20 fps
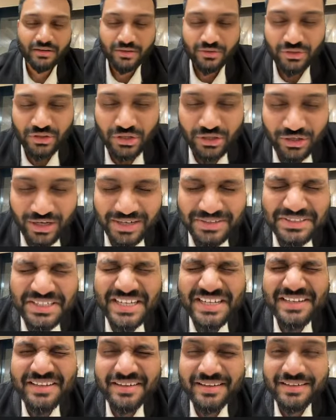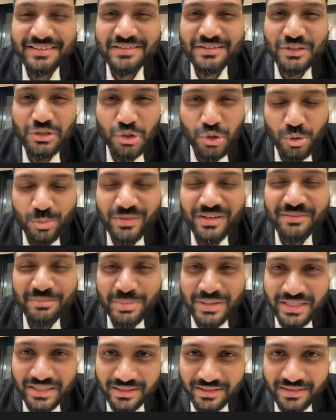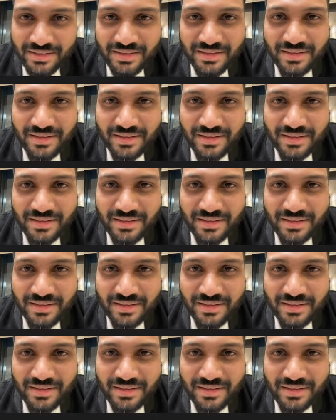The container is human being.